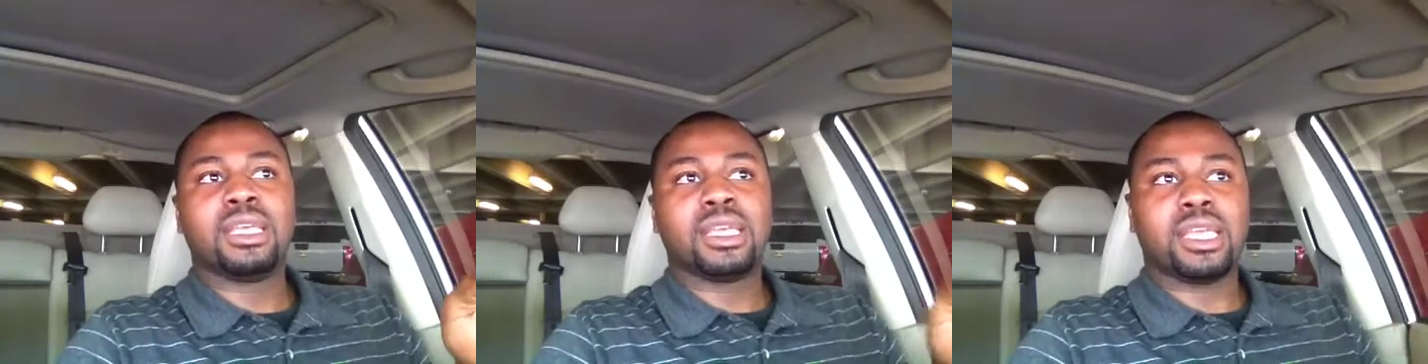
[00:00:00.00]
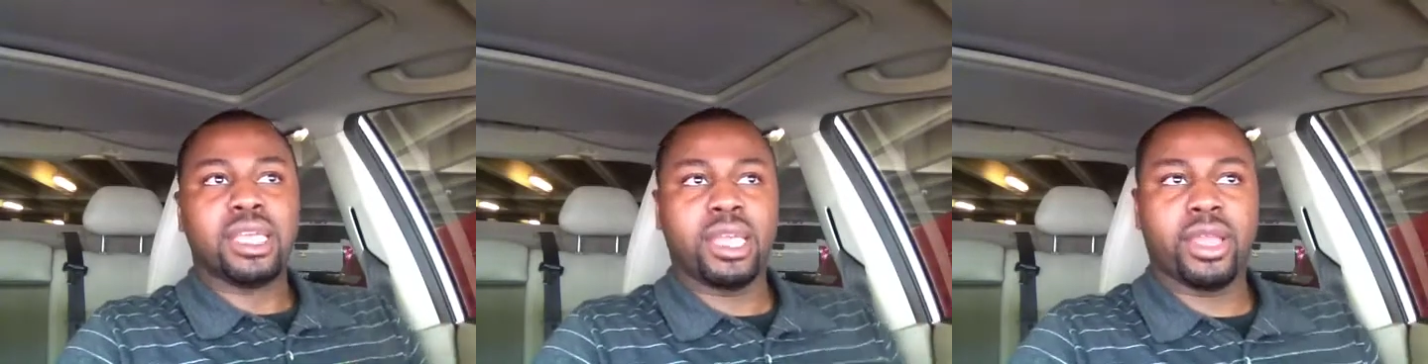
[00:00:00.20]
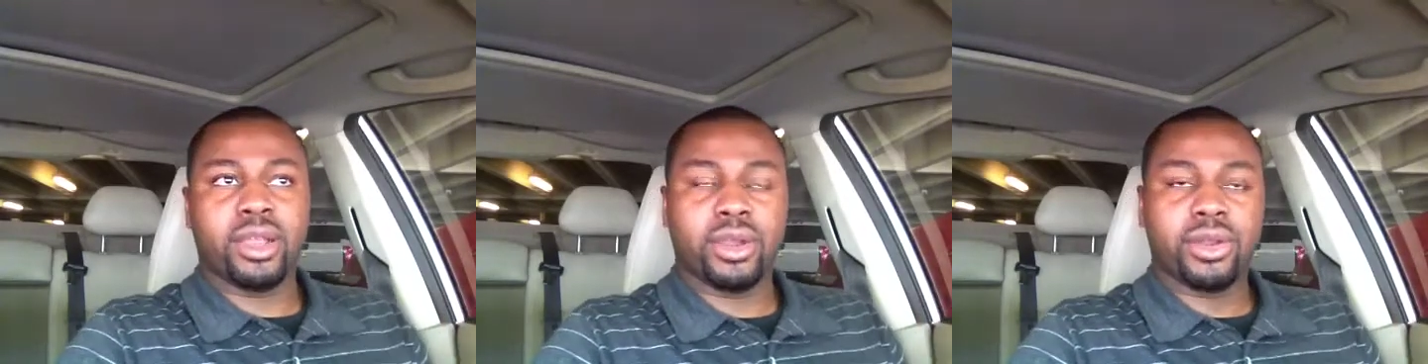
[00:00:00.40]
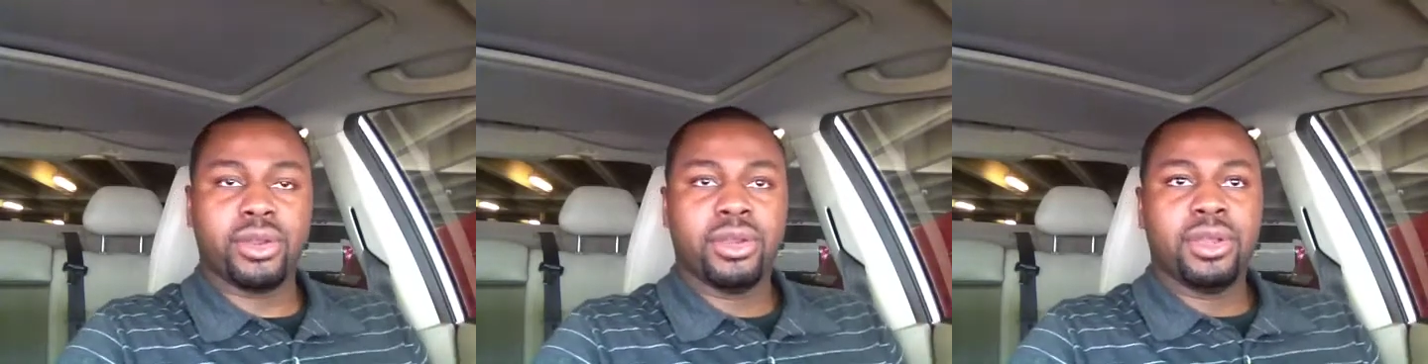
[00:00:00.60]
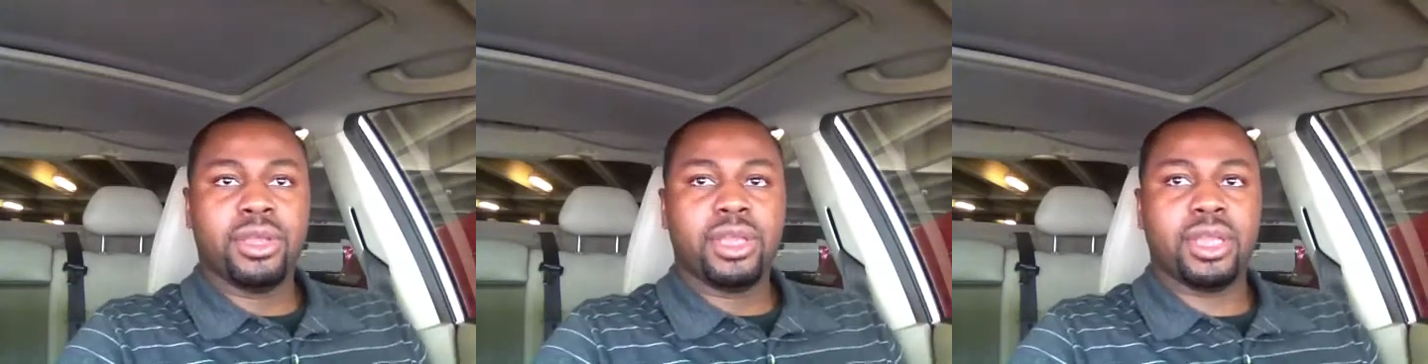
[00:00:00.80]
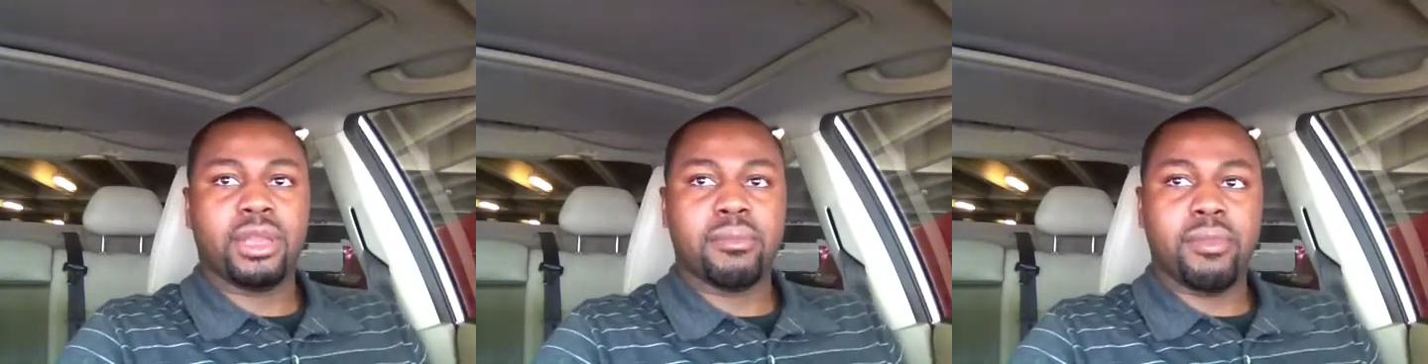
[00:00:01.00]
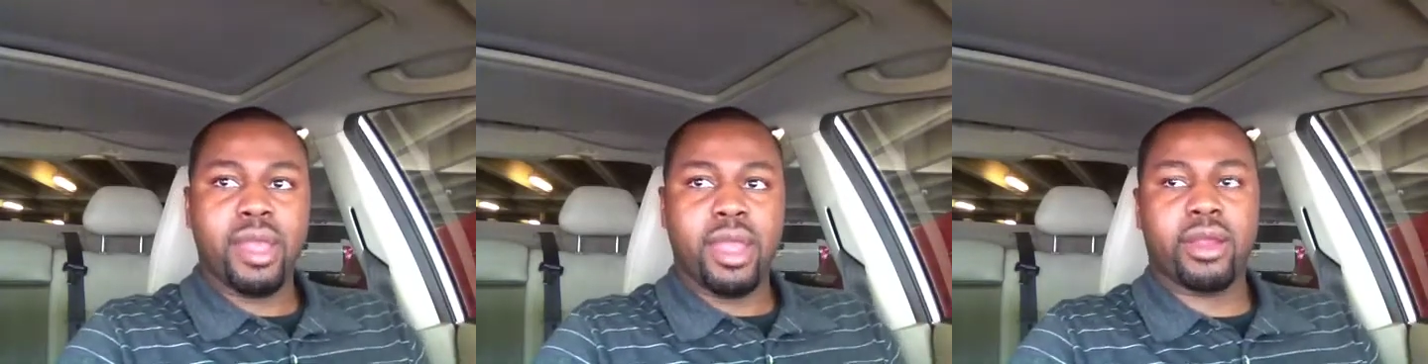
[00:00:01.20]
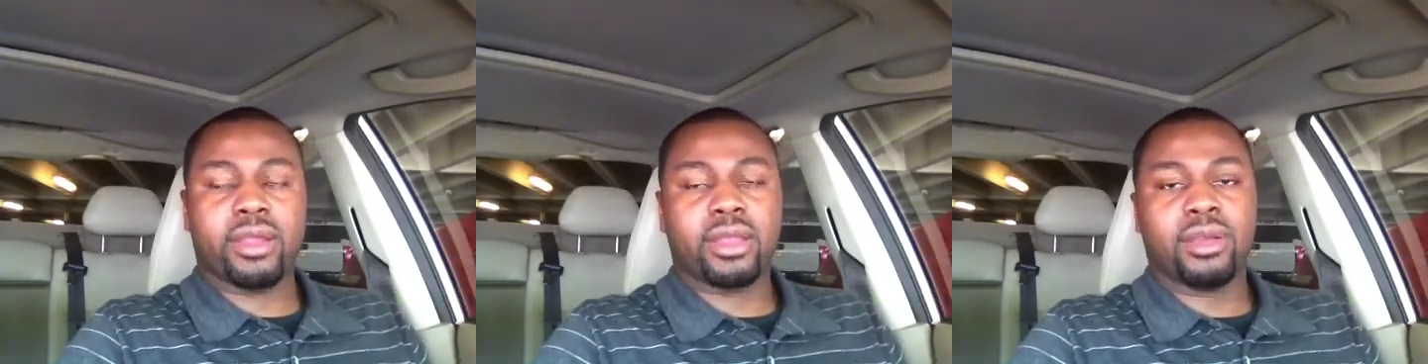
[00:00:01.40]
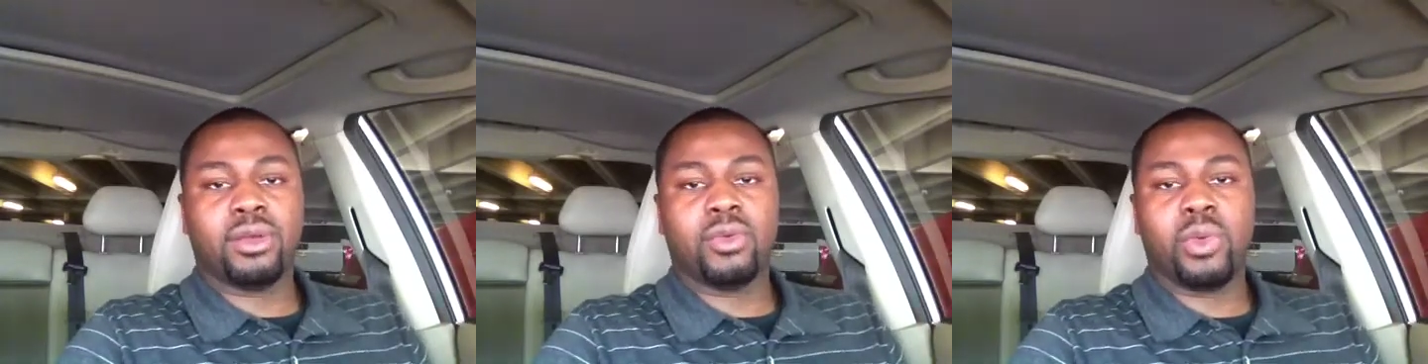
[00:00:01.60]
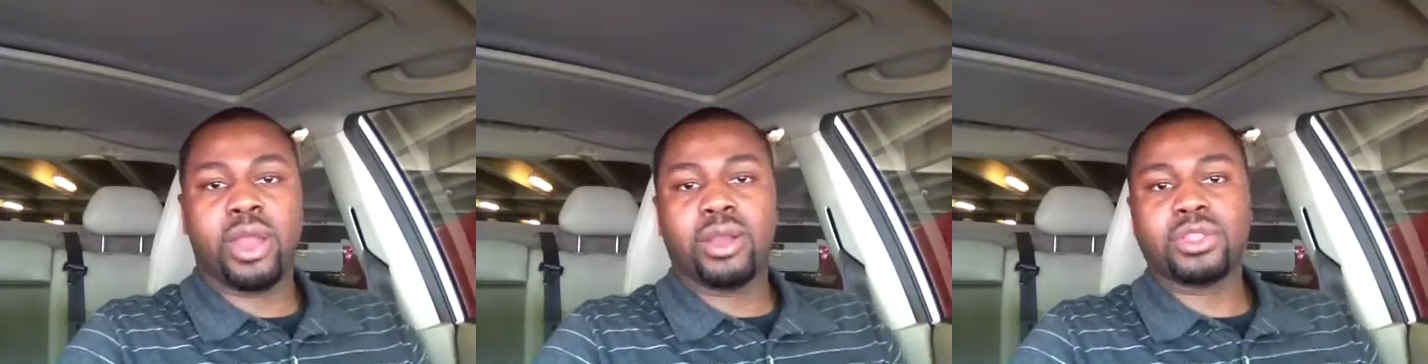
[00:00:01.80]
Here in America,
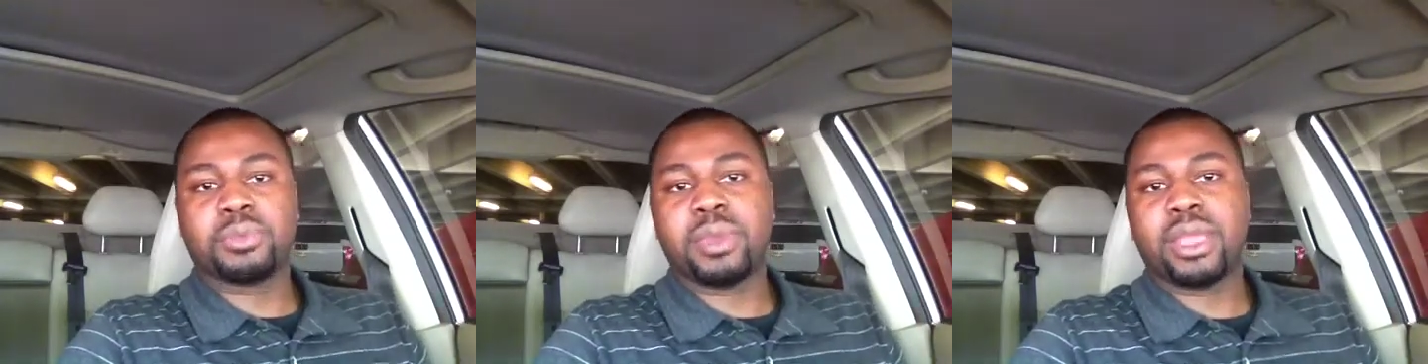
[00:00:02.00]
waiters